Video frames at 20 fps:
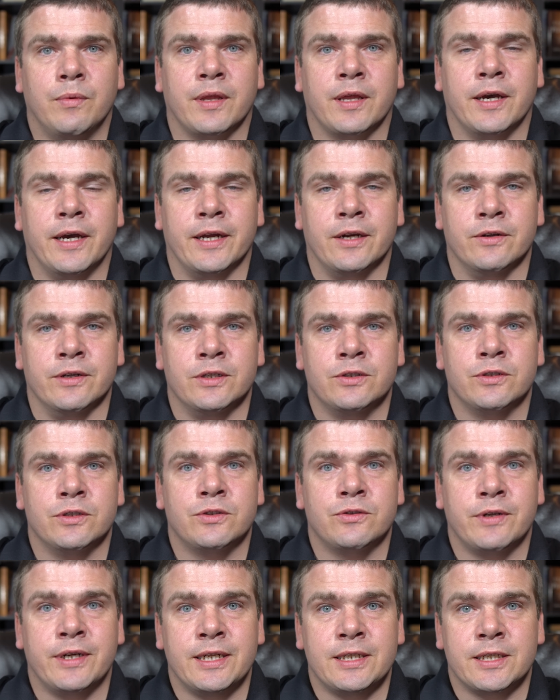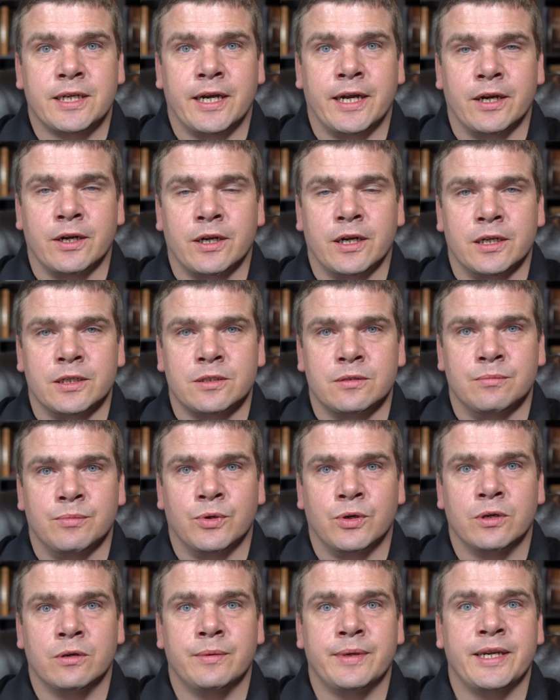With higher interest rates, higher cost of
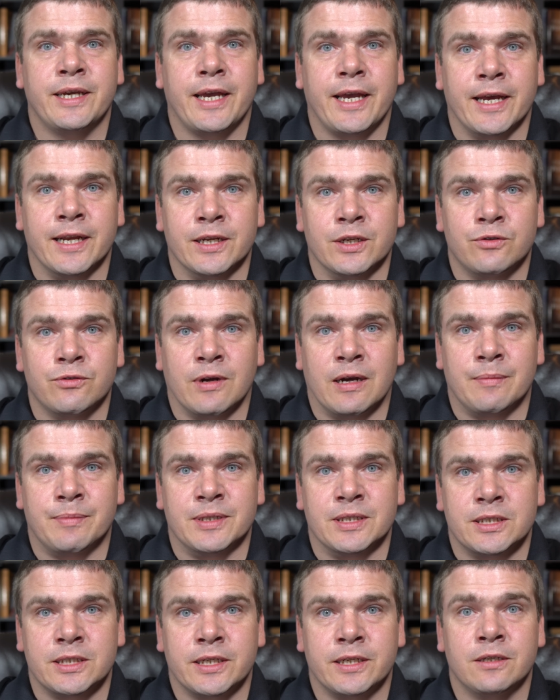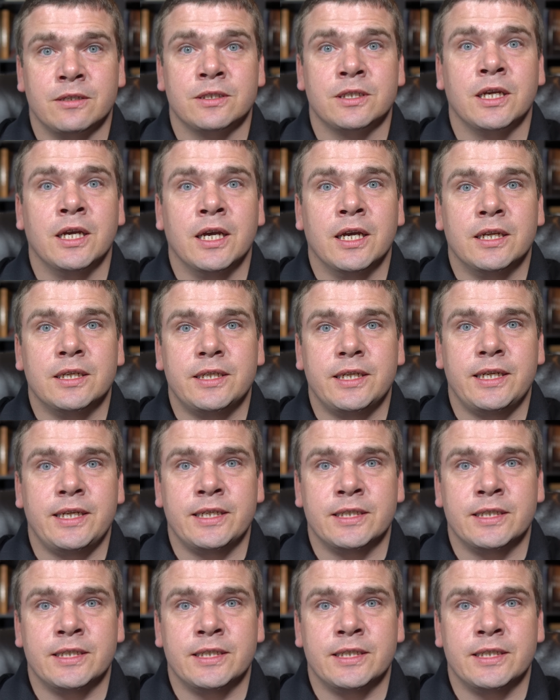borrowing, and a drop in sales, T